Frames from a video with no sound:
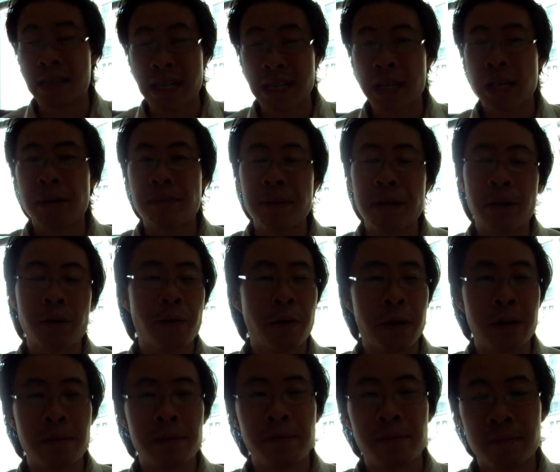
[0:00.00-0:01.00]
actually going to be
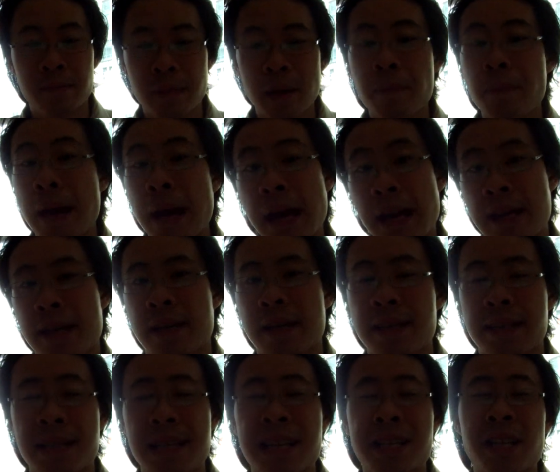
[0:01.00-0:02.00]
quite a pain
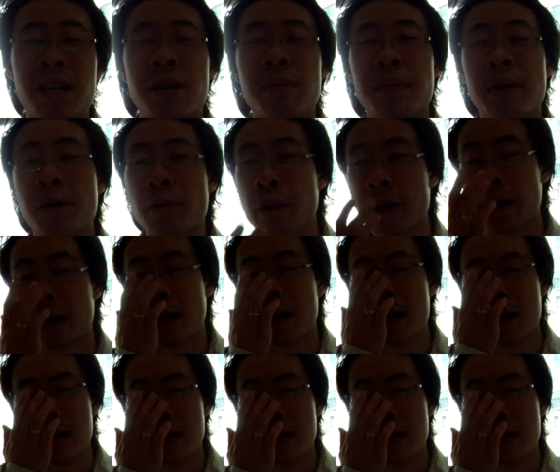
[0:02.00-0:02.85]
because it's actually going to be quite a